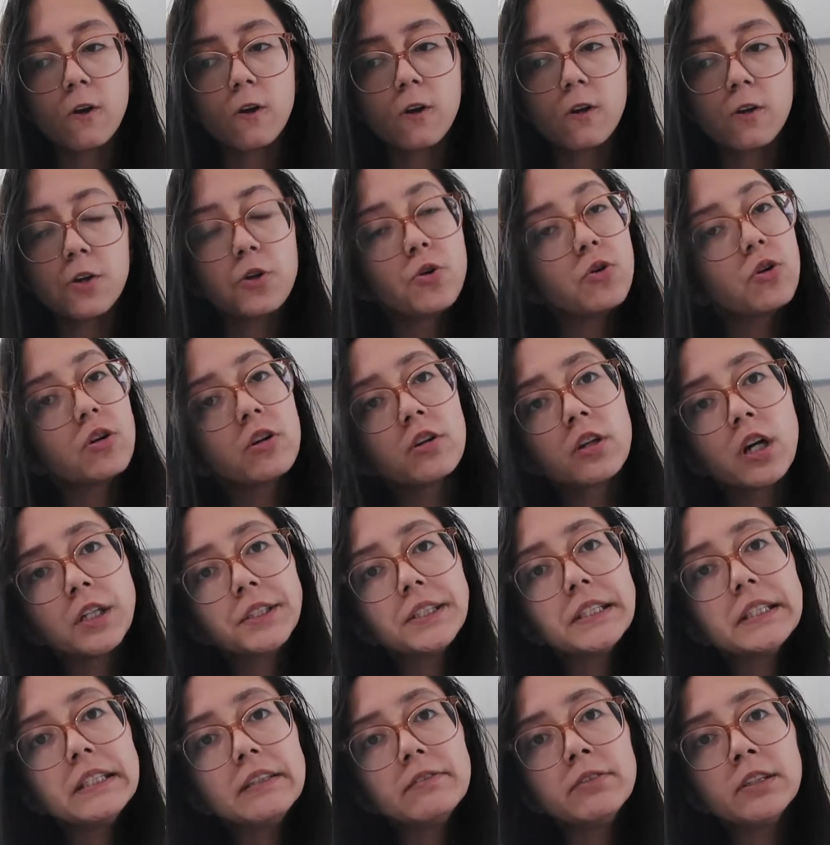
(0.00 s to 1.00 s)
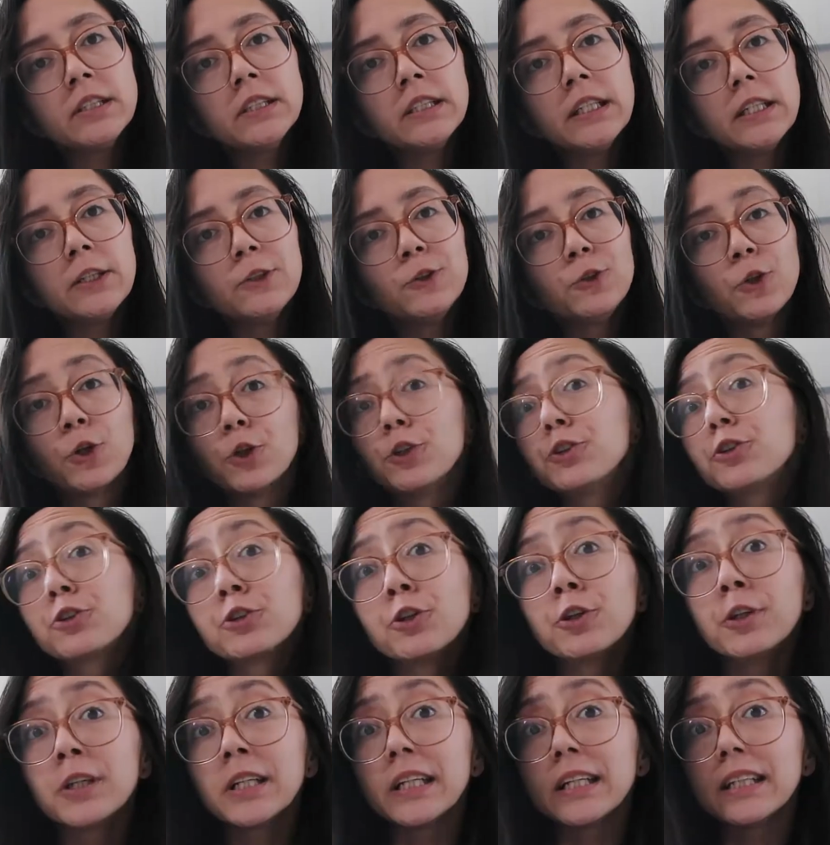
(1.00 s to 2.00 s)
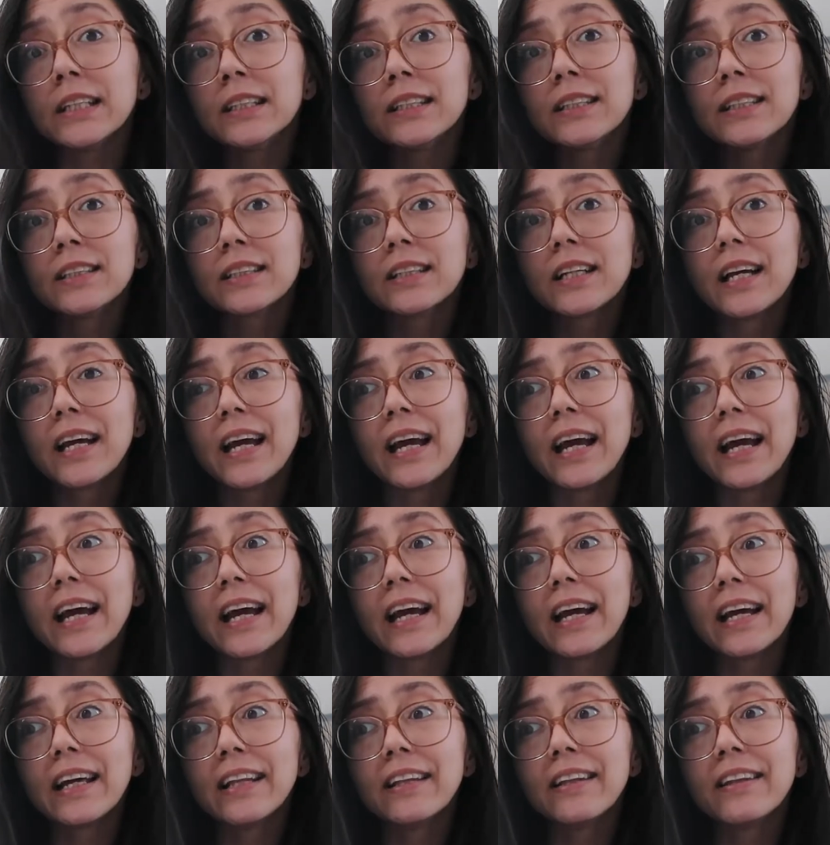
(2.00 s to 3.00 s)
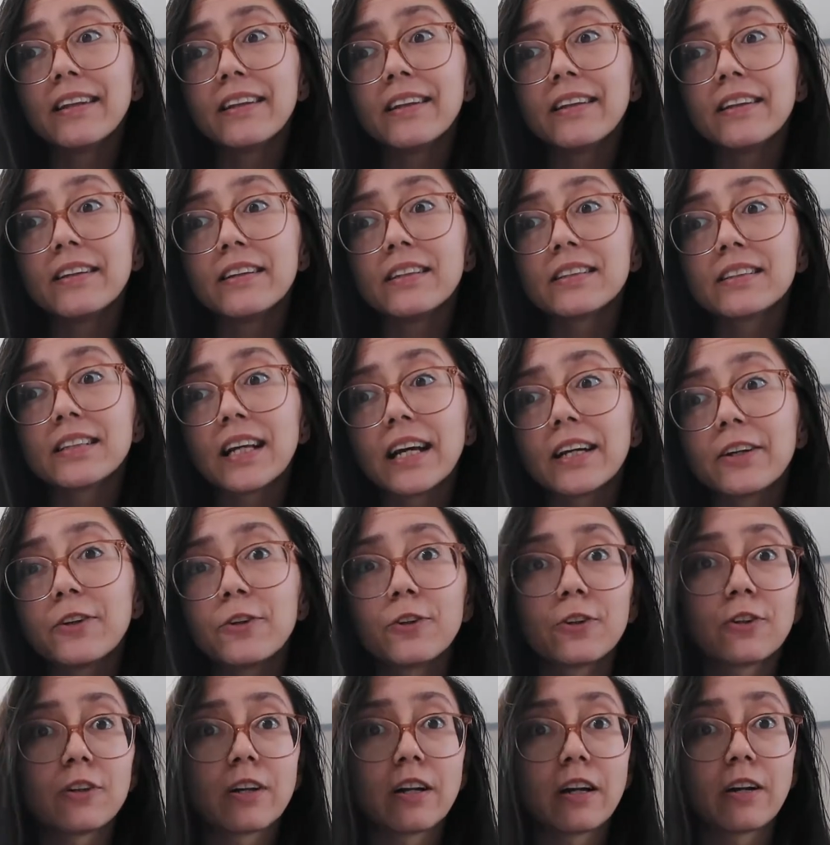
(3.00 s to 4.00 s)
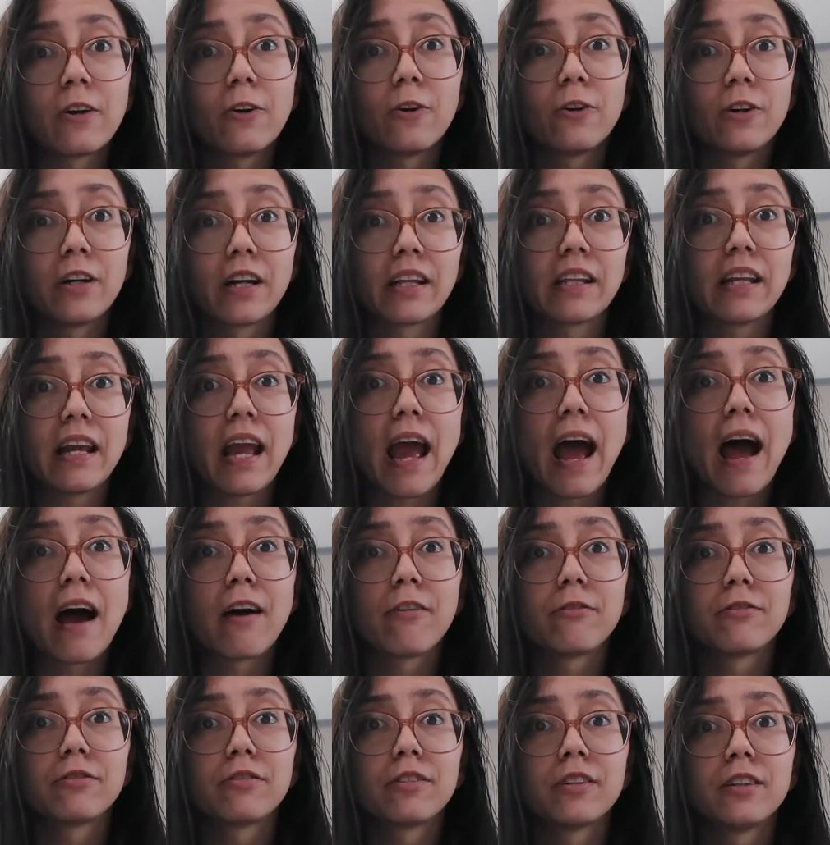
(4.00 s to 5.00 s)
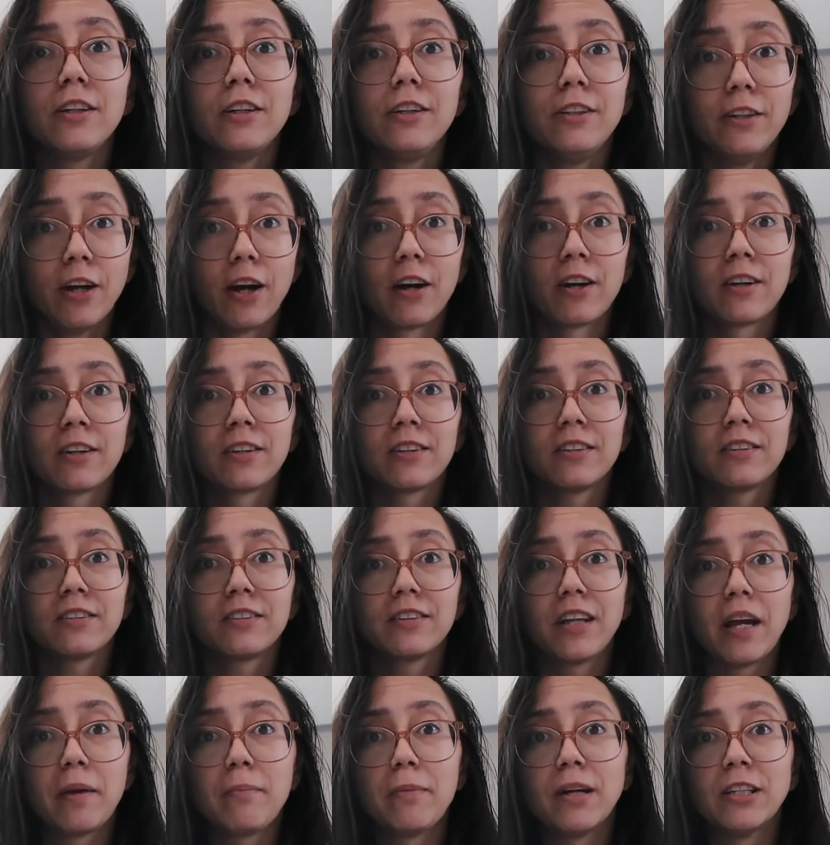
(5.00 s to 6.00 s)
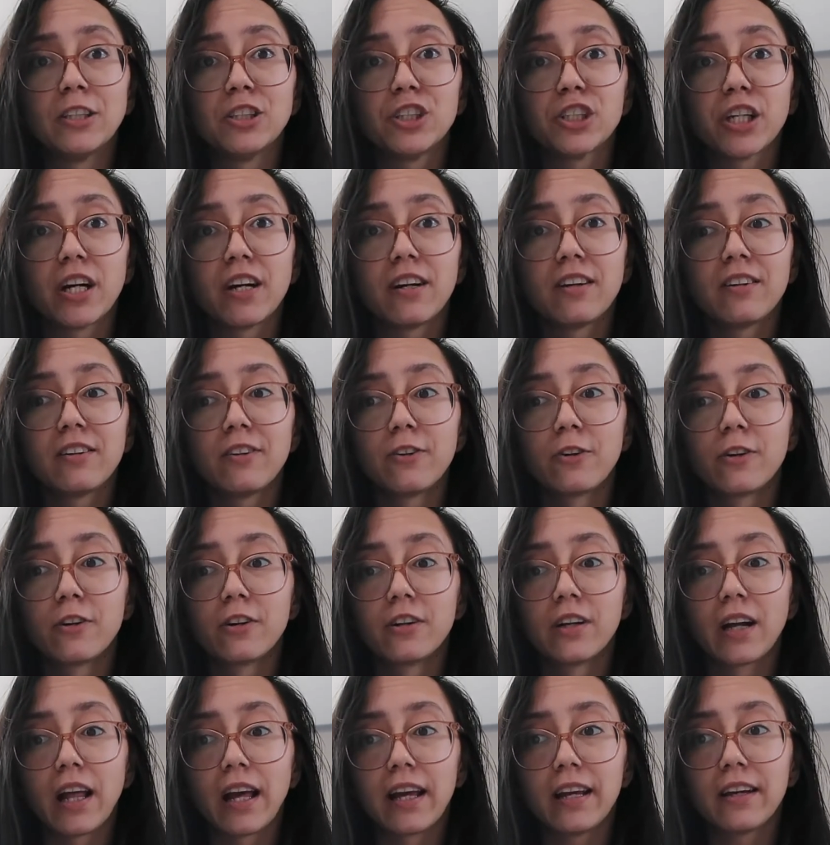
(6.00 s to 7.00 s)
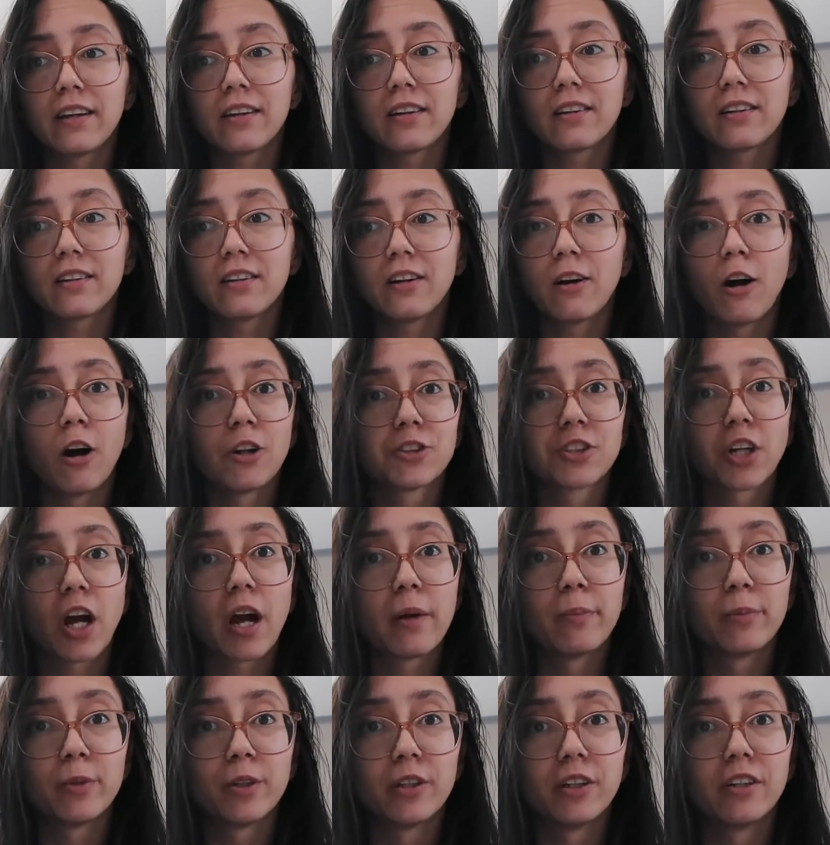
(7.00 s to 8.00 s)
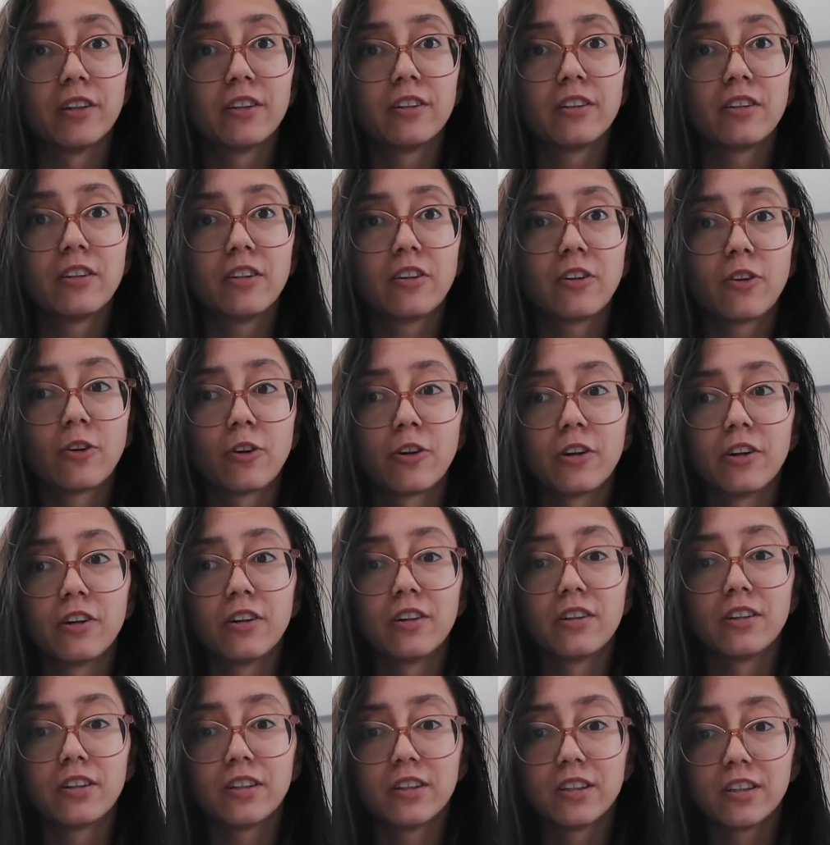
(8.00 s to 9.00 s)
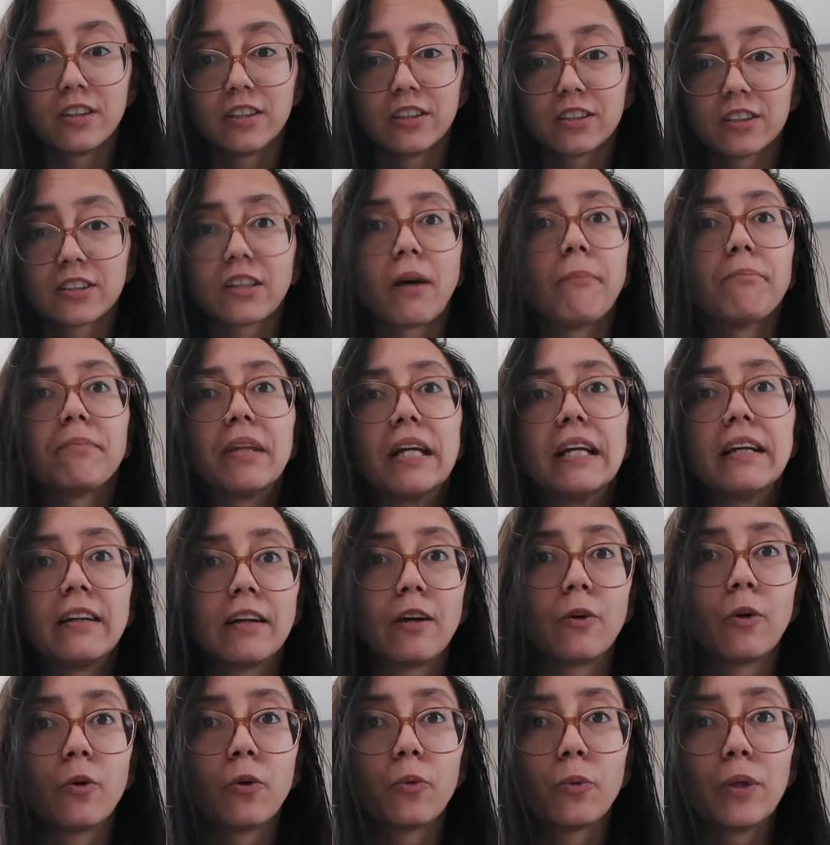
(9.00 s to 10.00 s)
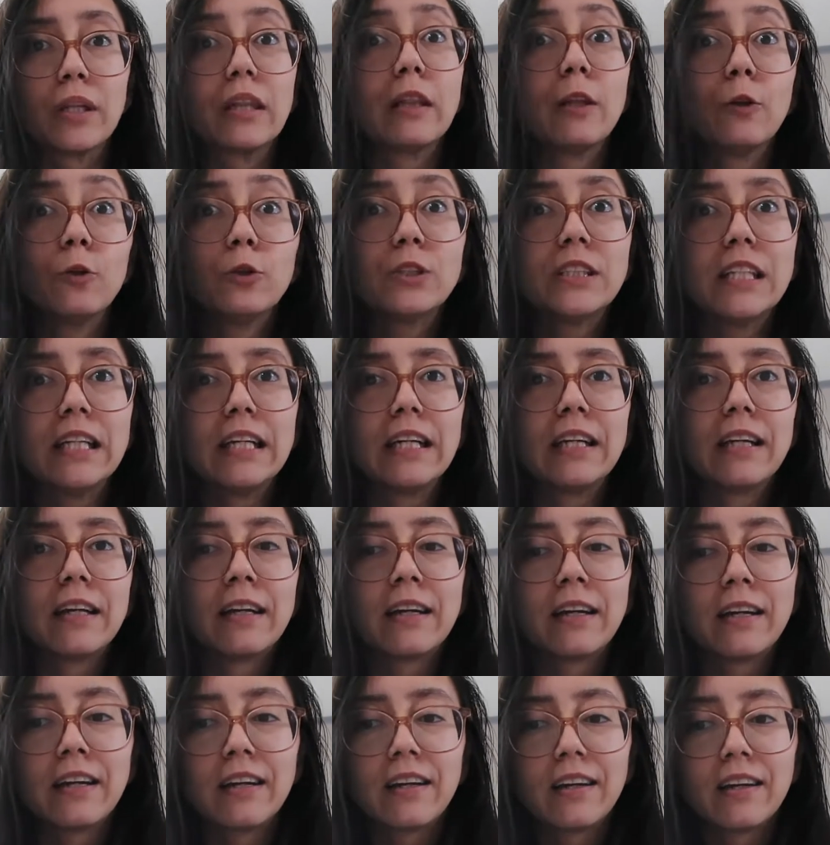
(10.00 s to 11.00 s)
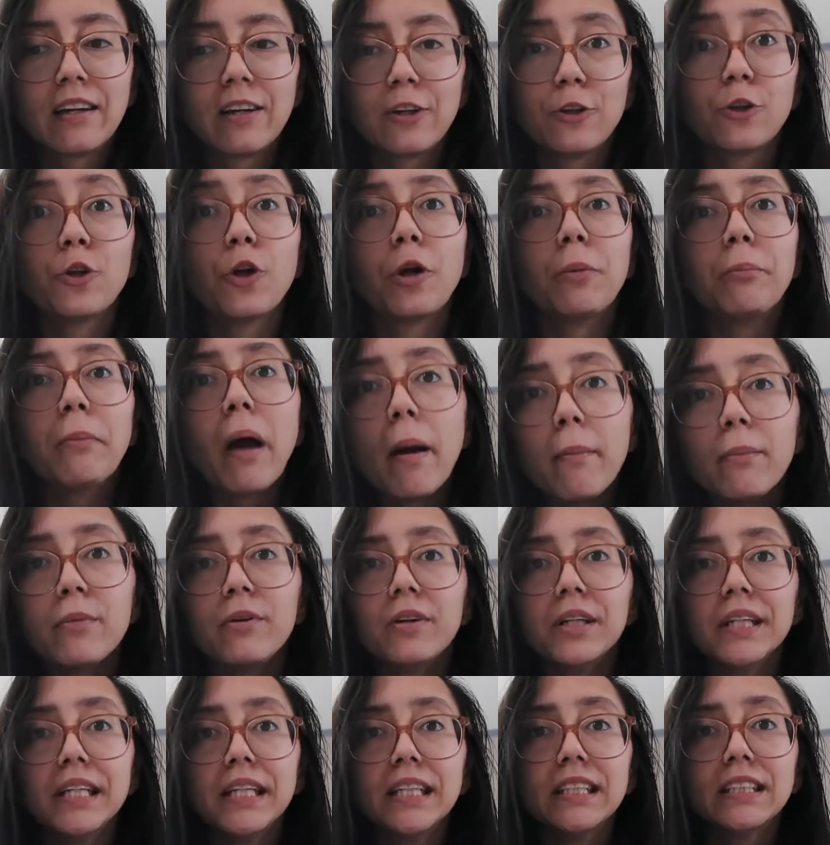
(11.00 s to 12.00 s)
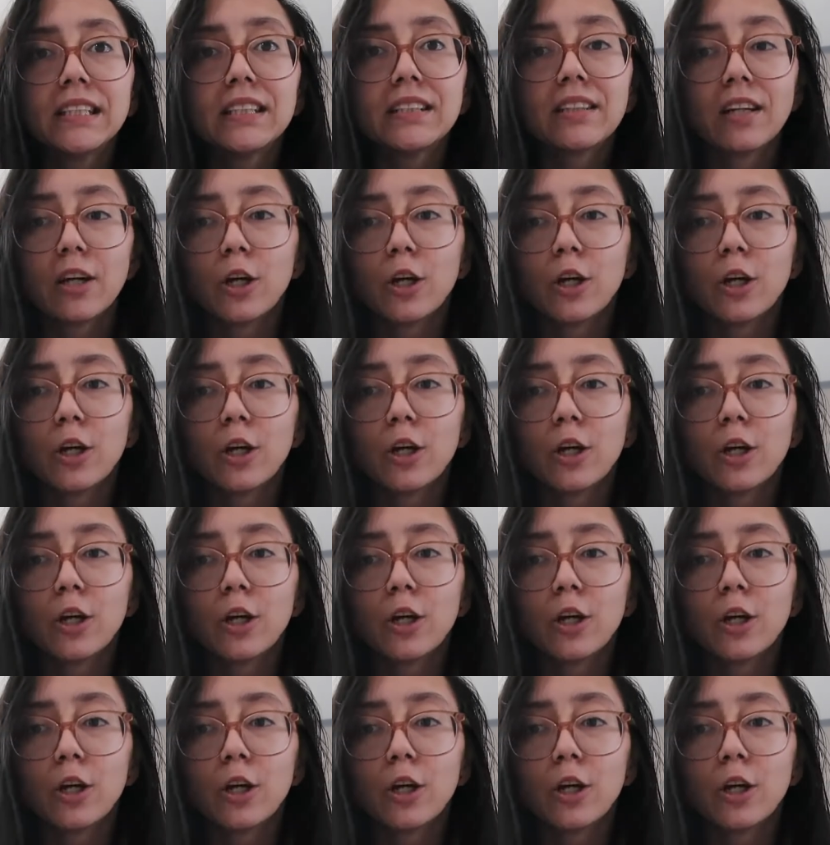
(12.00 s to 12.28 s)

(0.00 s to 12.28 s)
you are not even in your 30s and it's like you already have young dementia or like Alzheimer or something with losing your memories,